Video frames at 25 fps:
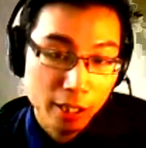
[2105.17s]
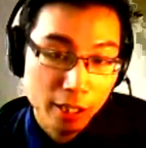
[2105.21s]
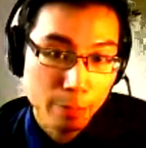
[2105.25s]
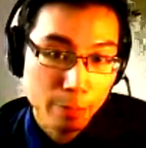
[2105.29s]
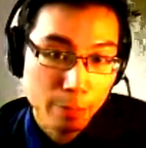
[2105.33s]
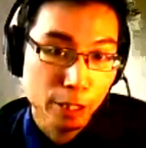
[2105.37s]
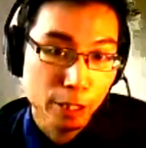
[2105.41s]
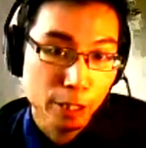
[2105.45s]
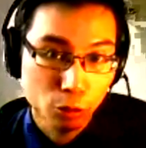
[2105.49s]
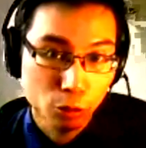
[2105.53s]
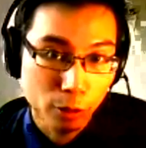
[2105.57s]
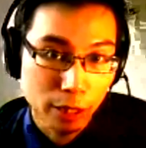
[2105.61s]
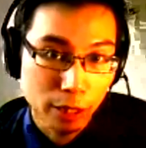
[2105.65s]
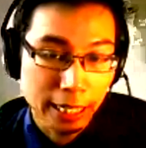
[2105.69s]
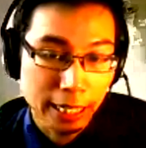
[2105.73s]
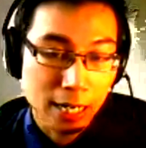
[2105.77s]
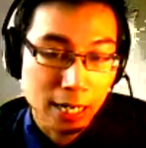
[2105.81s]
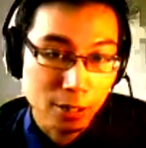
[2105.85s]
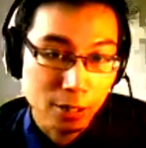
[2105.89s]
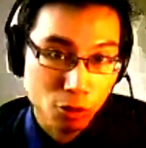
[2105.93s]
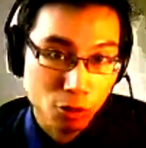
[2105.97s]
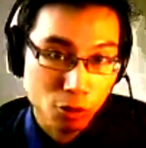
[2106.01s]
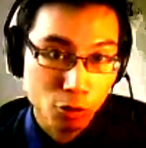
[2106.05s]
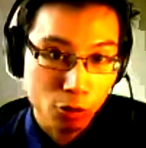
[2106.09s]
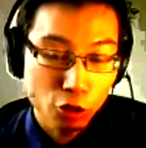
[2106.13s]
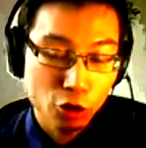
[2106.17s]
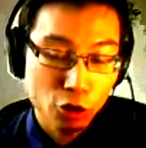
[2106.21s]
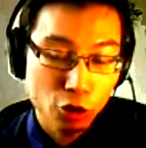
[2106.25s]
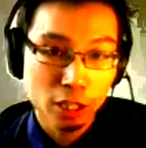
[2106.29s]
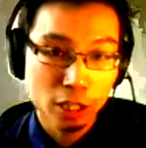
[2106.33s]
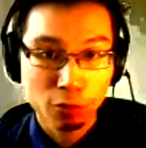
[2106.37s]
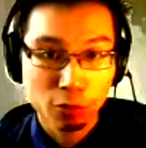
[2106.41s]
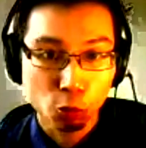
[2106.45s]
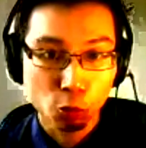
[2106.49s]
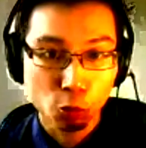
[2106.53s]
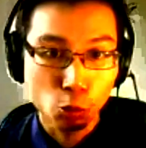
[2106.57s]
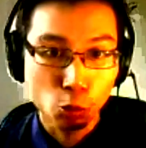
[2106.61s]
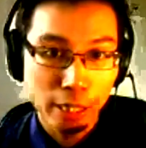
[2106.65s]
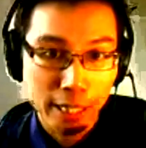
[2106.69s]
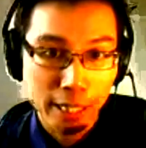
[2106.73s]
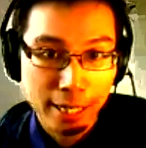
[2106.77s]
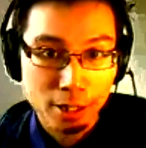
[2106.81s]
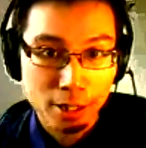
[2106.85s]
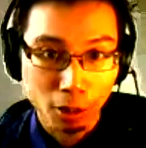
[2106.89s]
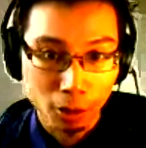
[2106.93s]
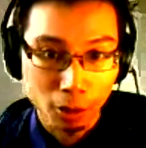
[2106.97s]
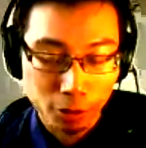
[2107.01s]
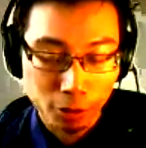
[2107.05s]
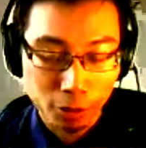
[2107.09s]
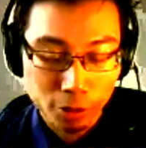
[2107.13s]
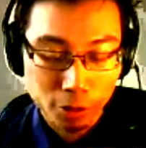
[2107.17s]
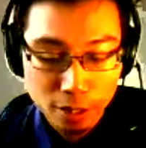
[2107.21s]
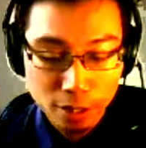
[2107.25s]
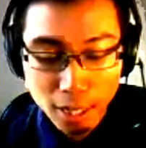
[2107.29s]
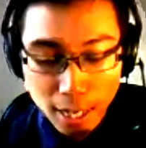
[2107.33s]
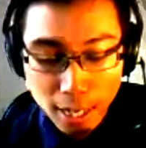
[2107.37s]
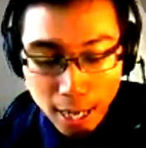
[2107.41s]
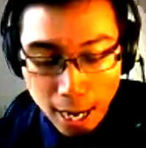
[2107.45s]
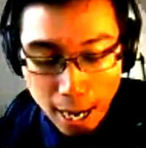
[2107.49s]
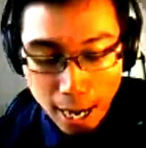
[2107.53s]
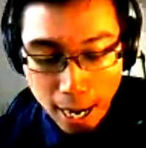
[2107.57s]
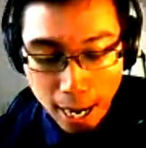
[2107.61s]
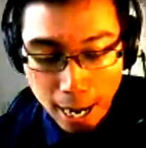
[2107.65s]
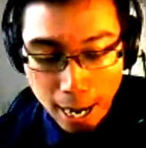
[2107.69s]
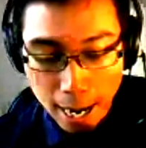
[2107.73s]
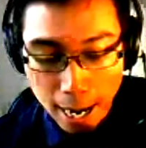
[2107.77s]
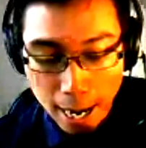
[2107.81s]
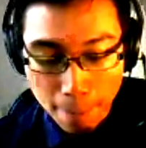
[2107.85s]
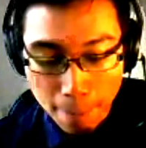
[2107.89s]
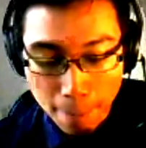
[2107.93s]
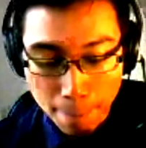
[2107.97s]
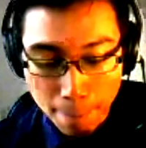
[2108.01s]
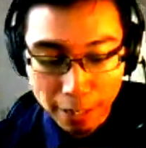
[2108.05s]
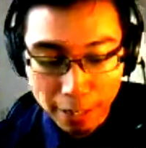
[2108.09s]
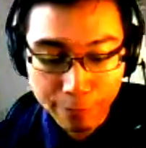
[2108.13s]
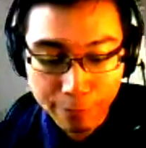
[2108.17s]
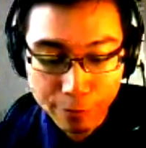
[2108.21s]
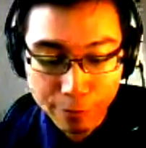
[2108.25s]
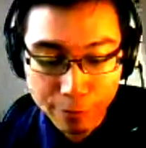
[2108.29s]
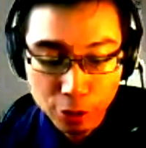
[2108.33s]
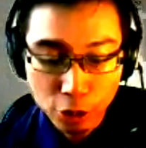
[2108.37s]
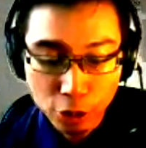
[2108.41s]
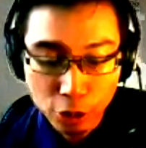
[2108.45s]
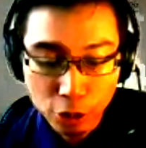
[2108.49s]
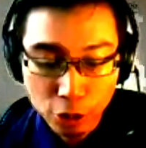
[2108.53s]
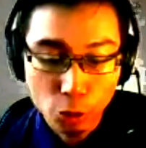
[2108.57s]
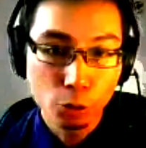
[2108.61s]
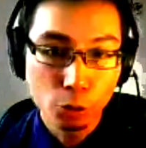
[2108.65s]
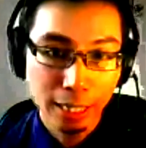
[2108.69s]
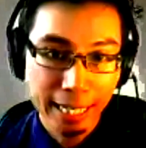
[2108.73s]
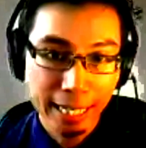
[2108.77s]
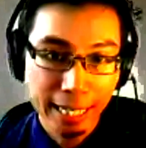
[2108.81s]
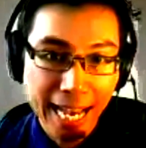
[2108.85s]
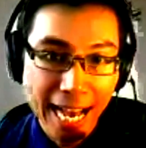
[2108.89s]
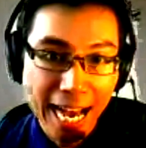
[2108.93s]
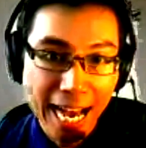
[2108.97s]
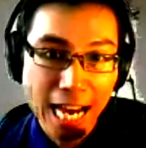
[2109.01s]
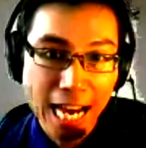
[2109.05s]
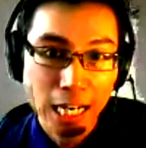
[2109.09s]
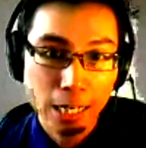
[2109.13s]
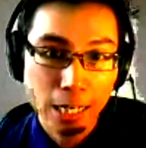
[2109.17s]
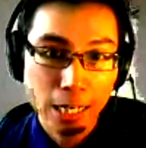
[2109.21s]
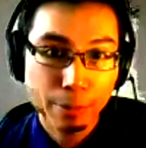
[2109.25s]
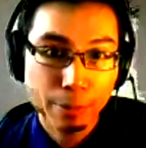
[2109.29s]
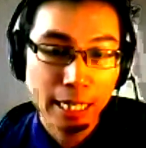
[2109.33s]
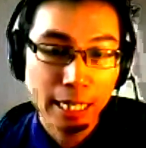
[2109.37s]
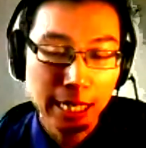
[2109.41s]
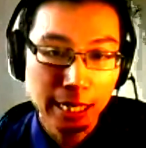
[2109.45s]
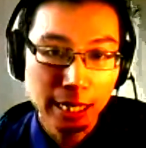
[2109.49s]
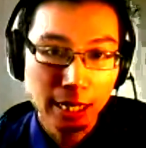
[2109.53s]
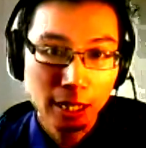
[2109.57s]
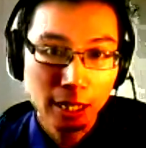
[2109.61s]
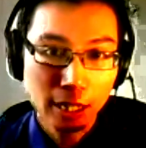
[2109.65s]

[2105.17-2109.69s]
special right now. So usually it's forty-nine dollars, um, but if you go to Academy.